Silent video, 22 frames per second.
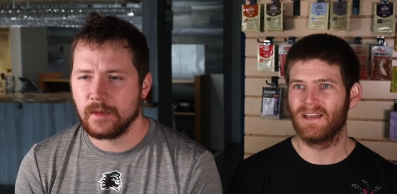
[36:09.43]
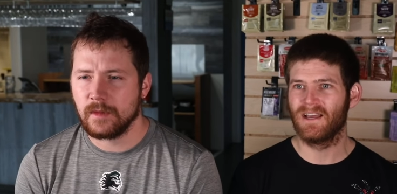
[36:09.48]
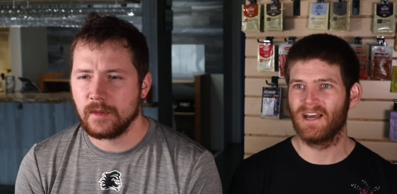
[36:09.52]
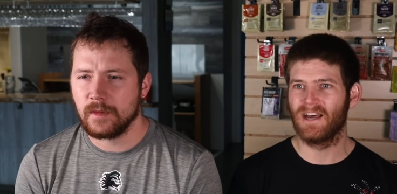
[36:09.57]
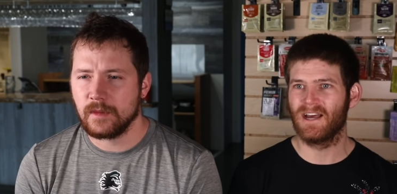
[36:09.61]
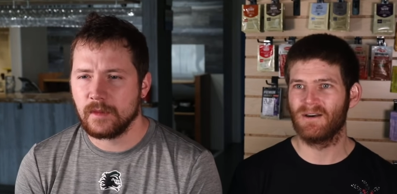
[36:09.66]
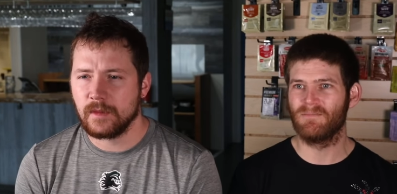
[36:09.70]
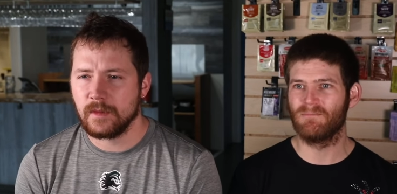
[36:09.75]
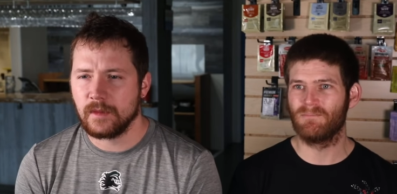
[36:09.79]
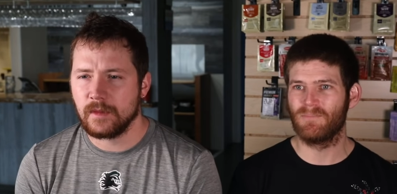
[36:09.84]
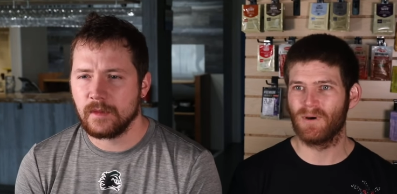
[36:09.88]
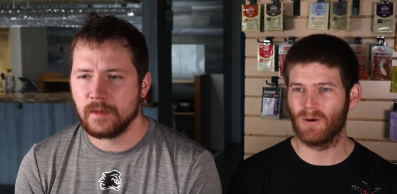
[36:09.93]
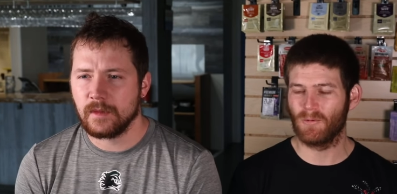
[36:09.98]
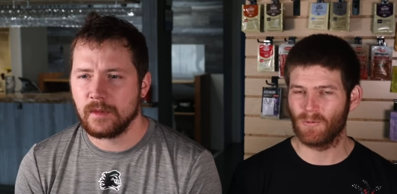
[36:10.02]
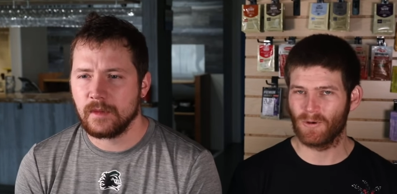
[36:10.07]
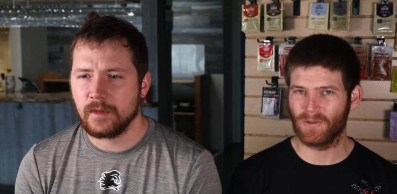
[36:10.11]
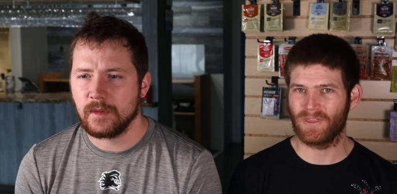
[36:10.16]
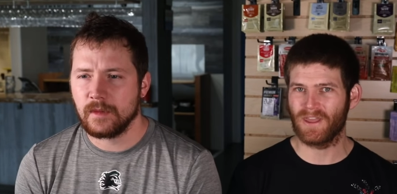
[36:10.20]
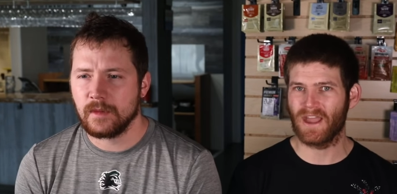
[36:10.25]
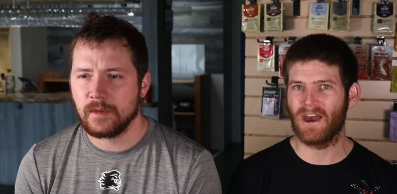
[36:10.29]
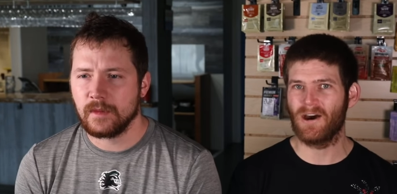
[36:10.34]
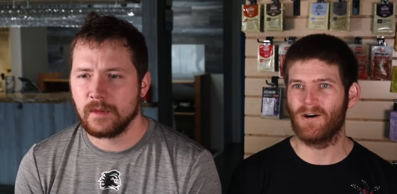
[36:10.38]
Speaker 1: um, but
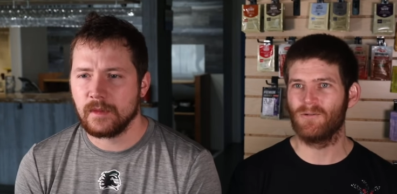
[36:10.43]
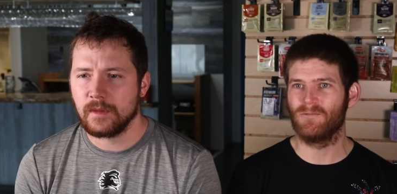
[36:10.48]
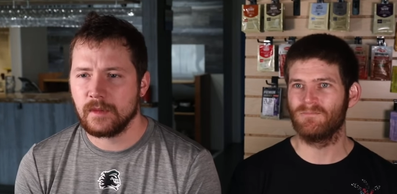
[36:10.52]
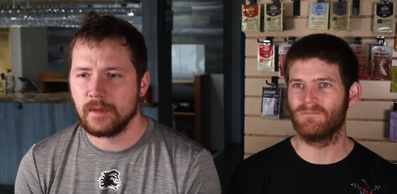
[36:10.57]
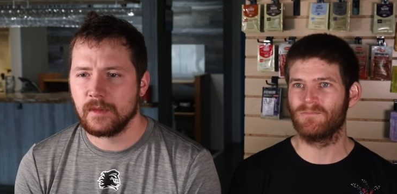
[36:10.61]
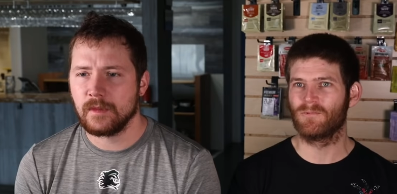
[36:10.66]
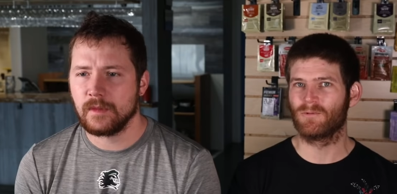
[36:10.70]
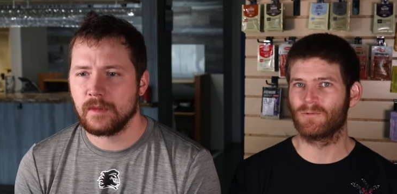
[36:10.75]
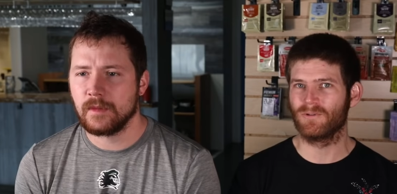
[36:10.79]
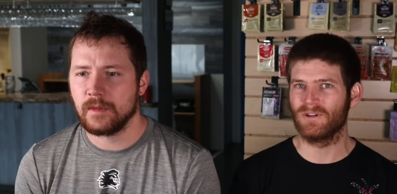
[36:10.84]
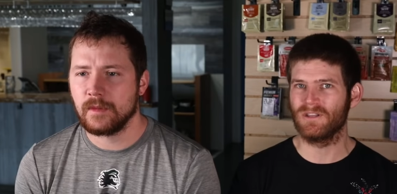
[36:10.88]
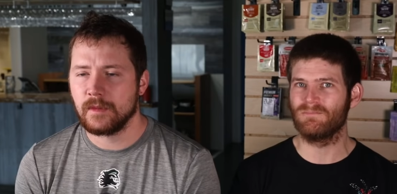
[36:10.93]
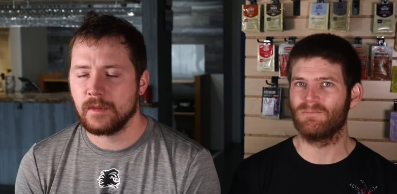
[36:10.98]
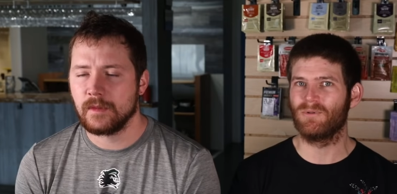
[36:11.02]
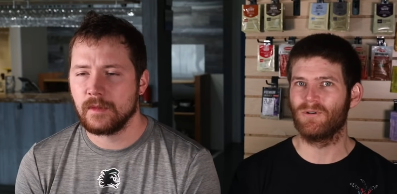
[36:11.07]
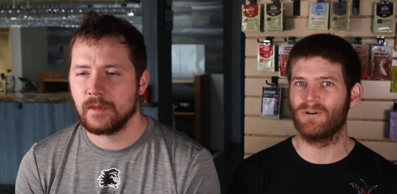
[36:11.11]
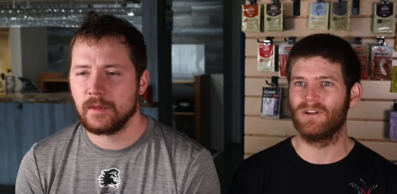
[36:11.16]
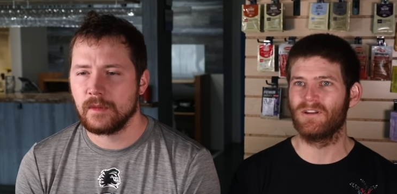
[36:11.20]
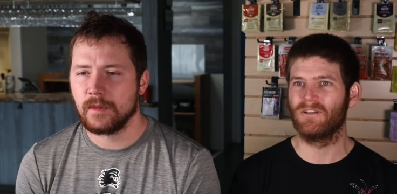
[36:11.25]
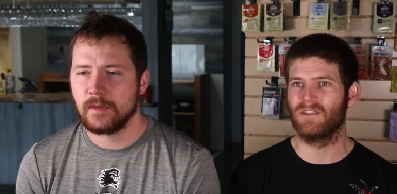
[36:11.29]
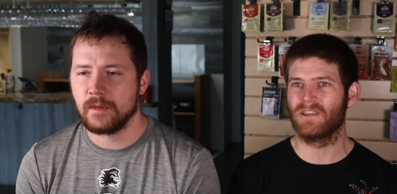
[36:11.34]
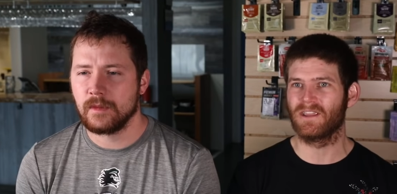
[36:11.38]
without
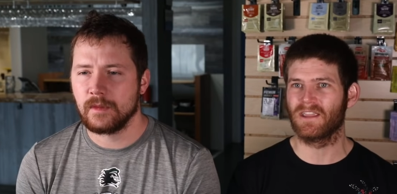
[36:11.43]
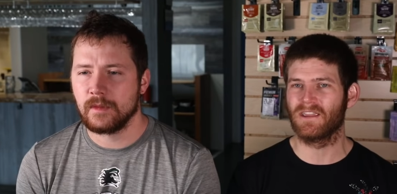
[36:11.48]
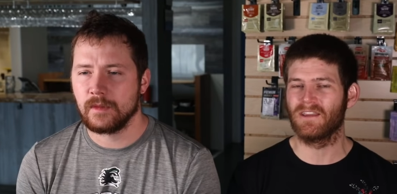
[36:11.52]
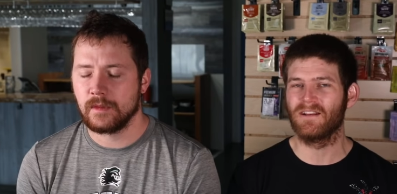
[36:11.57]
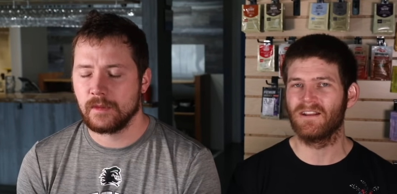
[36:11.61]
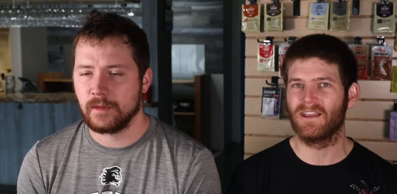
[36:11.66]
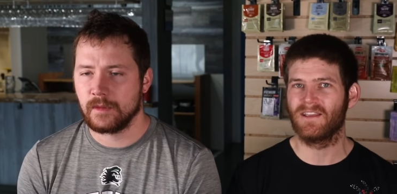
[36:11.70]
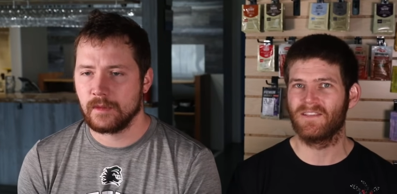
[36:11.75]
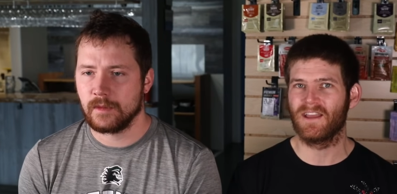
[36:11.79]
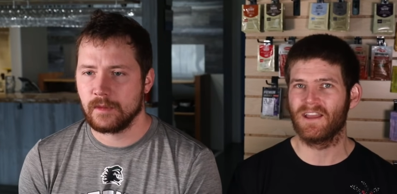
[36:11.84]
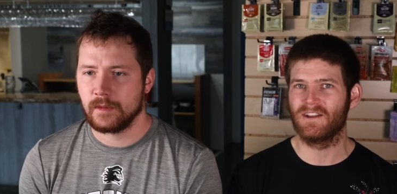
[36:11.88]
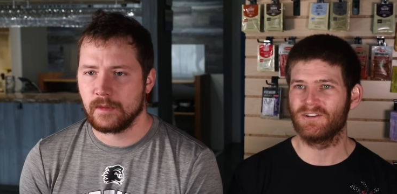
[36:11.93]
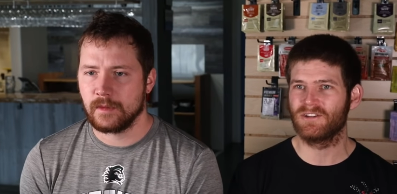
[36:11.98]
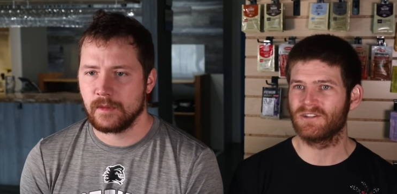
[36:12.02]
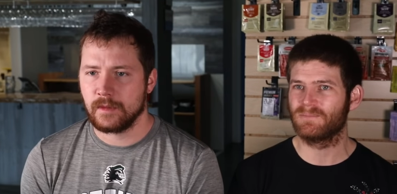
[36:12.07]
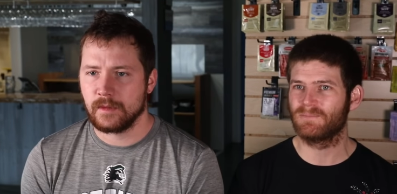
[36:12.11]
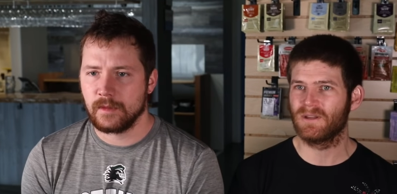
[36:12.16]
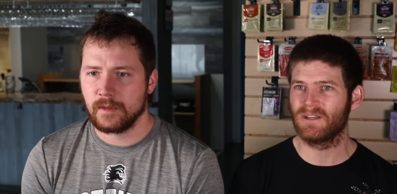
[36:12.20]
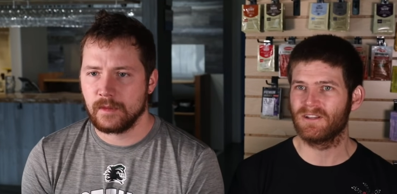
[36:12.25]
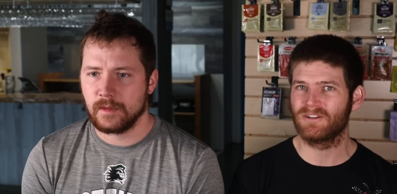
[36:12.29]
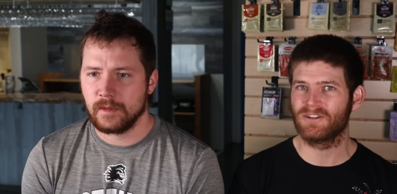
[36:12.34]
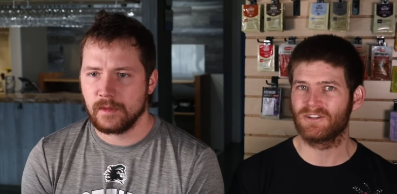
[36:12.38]
reboiling it, and I just
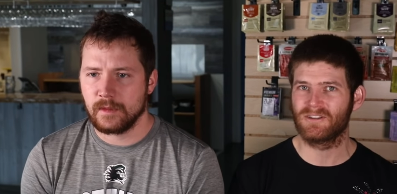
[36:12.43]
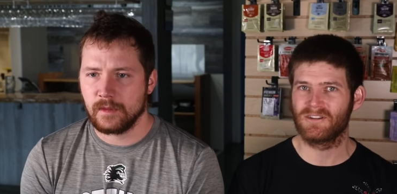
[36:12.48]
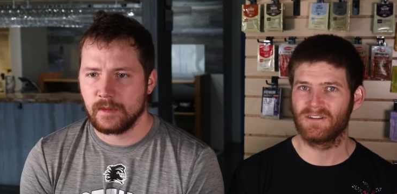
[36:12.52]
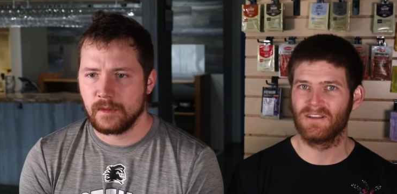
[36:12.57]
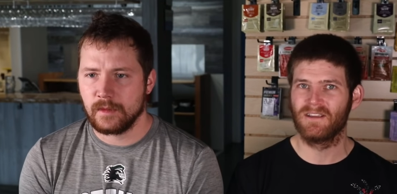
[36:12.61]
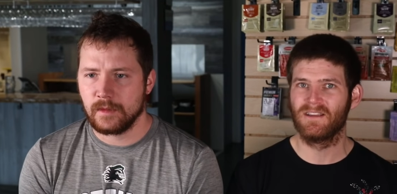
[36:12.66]
pitched